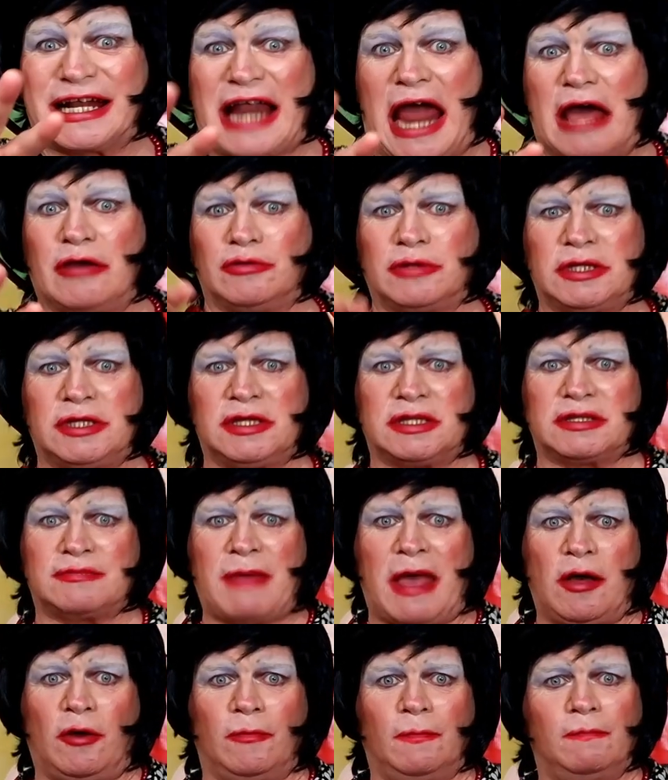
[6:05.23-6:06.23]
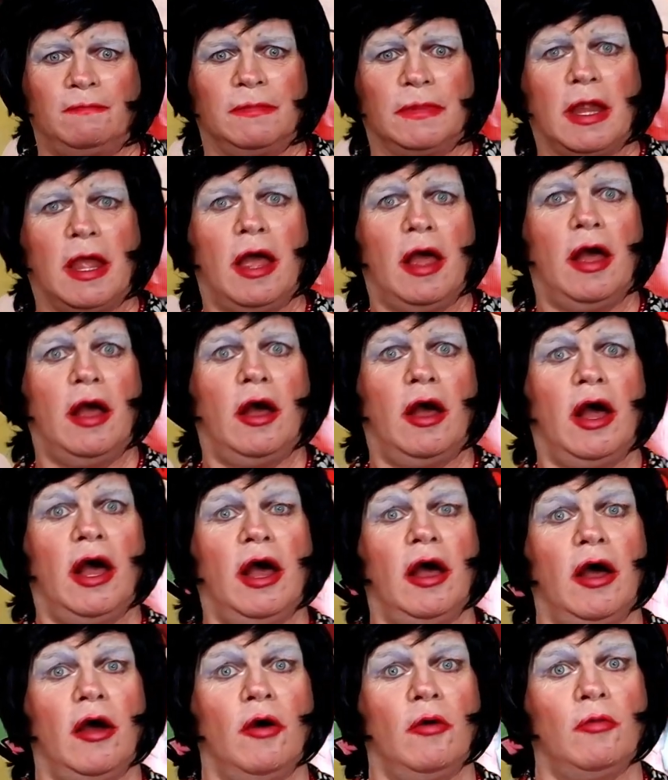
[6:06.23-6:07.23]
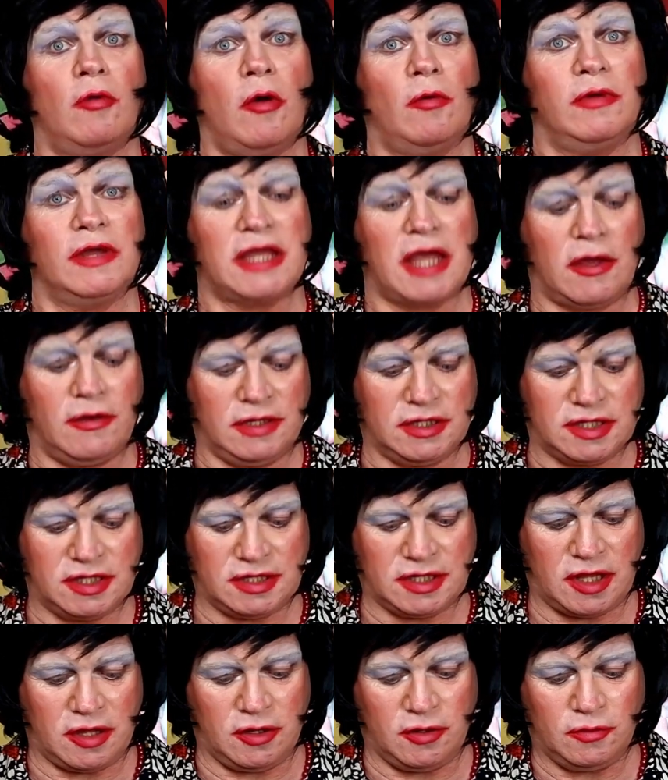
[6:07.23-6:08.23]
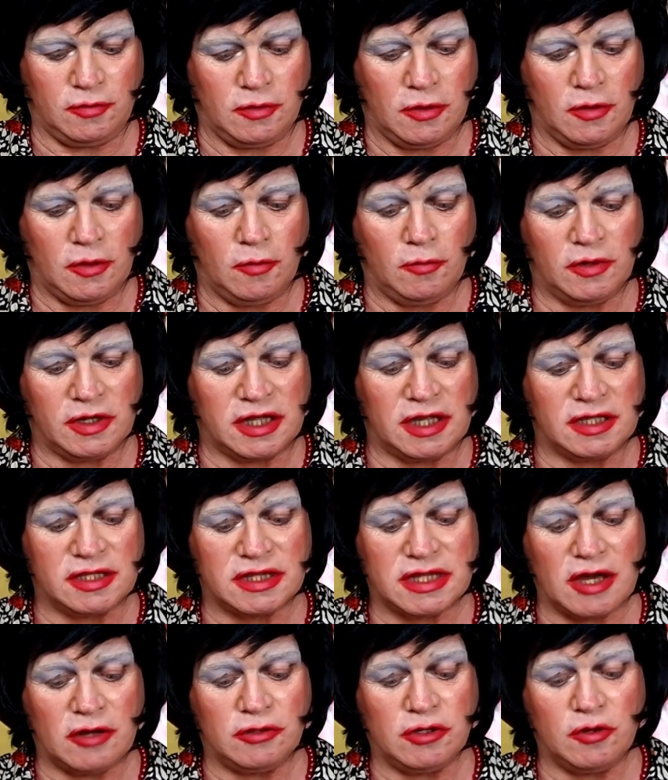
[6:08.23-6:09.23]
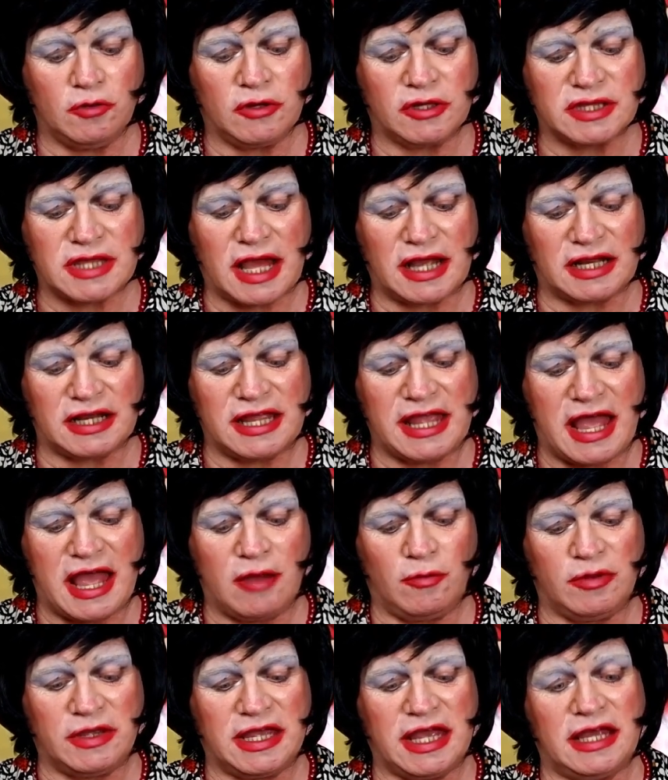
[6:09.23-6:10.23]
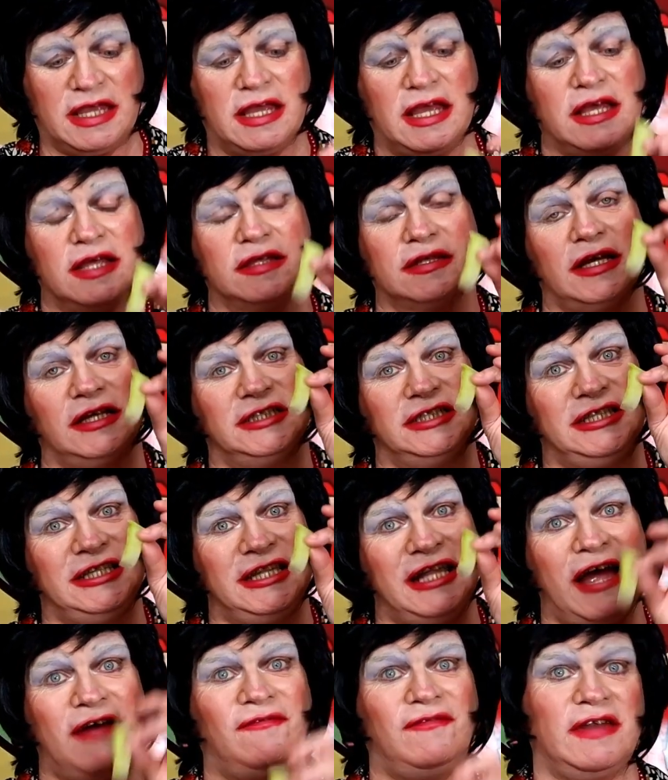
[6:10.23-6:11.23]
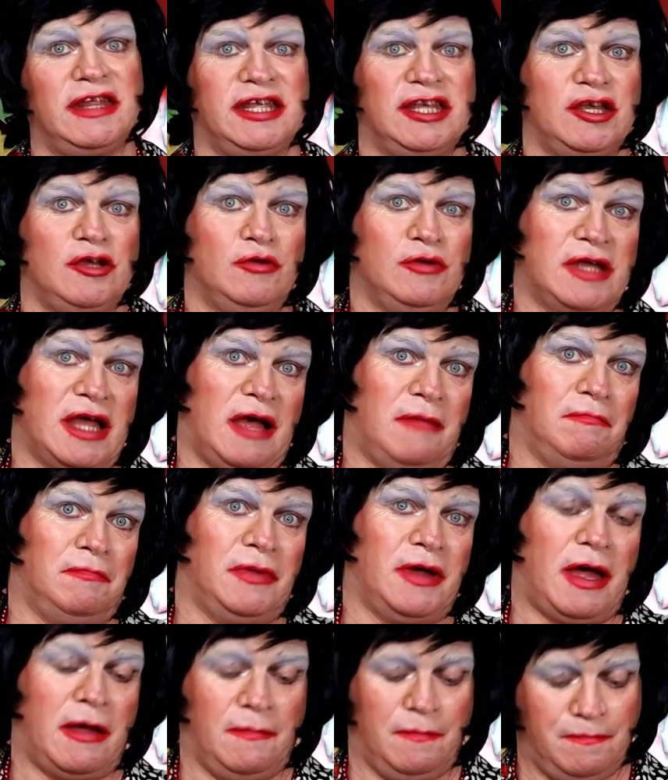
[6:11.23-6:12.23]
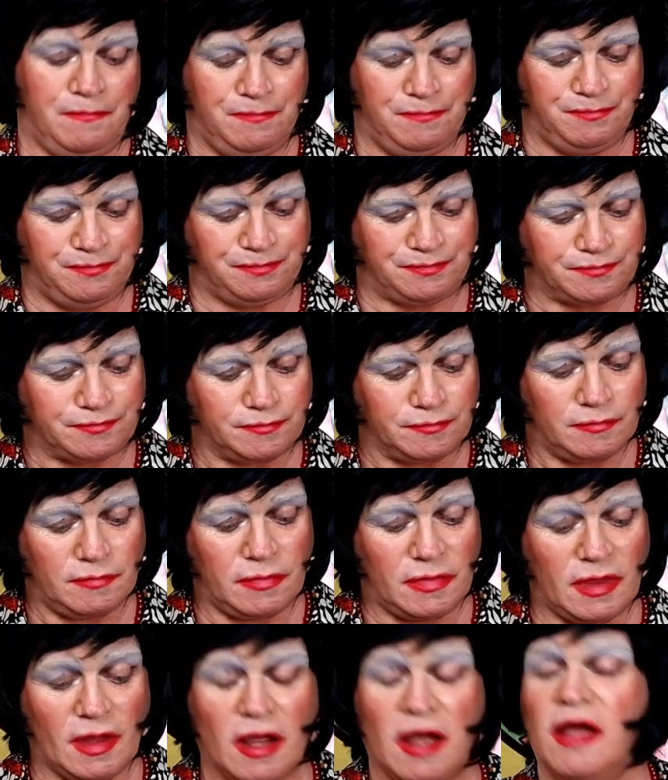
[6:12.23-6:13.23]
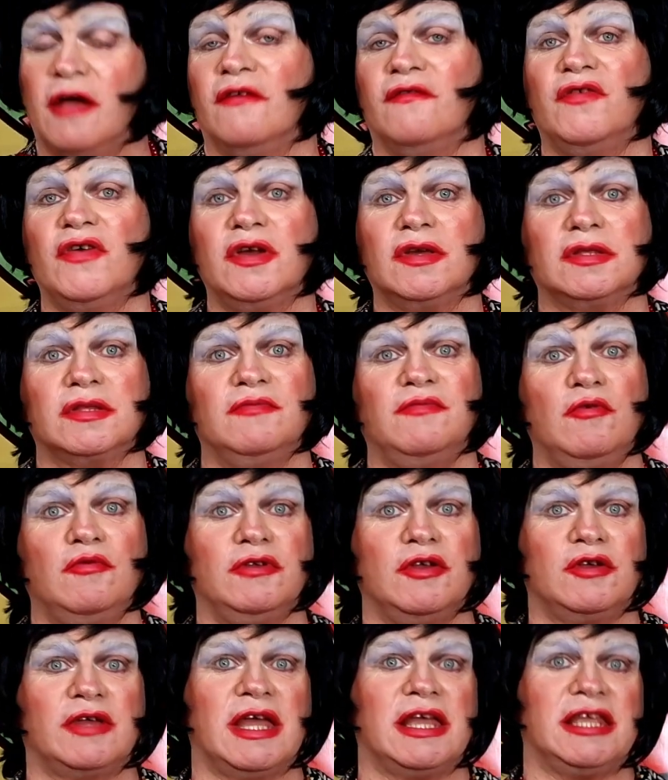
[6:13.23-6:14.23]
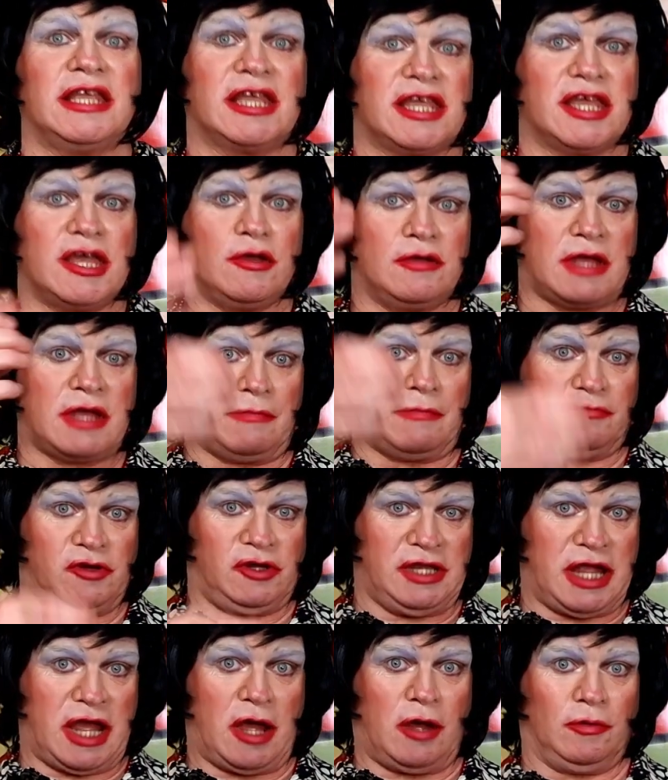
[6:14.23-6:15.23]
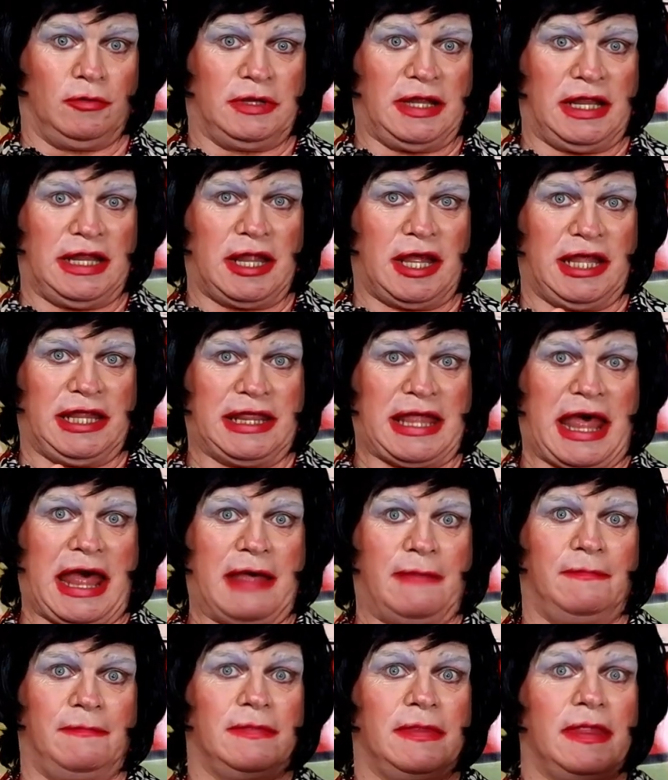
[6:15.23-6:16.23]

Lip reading: close, you smell. What we're going to do, we're going to tell you exactly how we get such a lovely cucumber. First of all, you get your cucumber and you hold it like that.